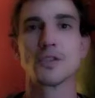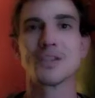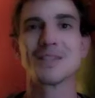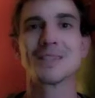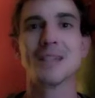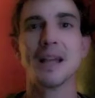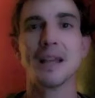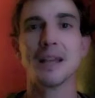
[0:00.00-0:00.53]

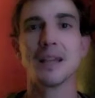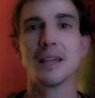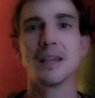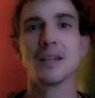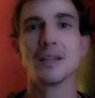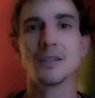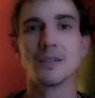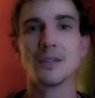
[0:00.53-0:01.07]

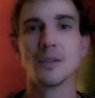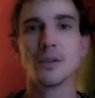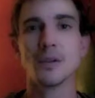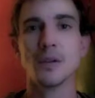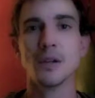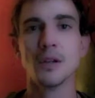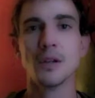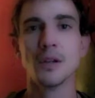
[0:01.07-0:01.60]
dedicated to.
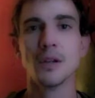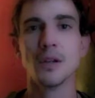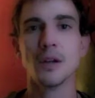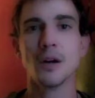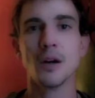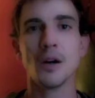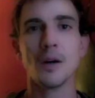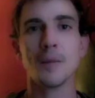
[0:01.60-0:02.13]

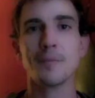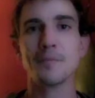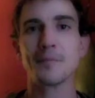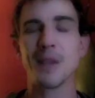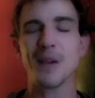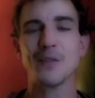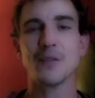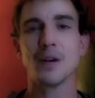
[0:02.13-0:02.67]

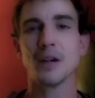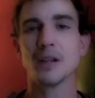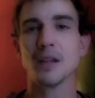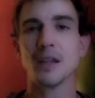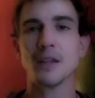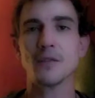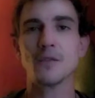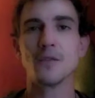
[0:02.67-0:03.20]
I find
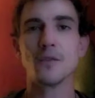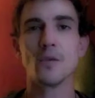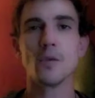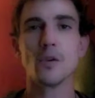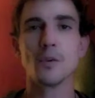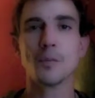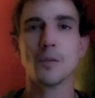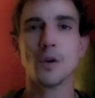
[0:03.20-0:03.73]
a
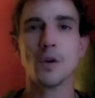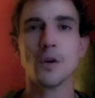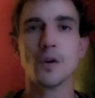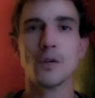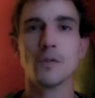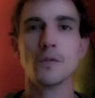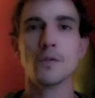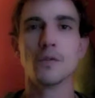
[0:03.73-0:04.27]
form
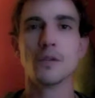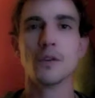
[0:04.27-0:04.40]
of